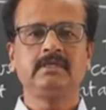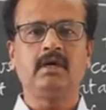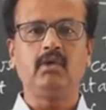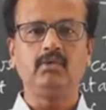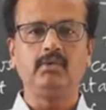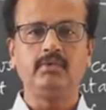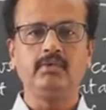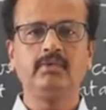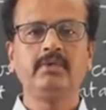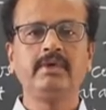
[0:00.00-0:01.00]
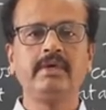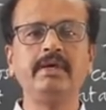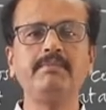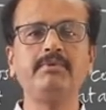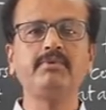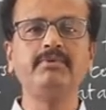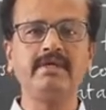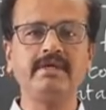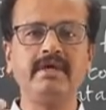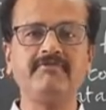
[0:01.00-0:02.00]
how to improve
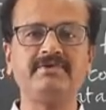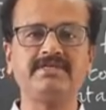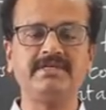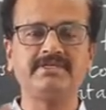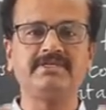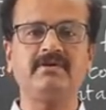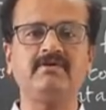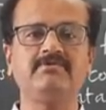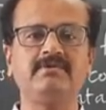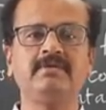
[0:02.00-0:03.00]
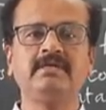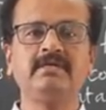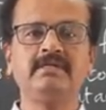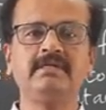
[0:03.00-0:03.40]
the efficiency of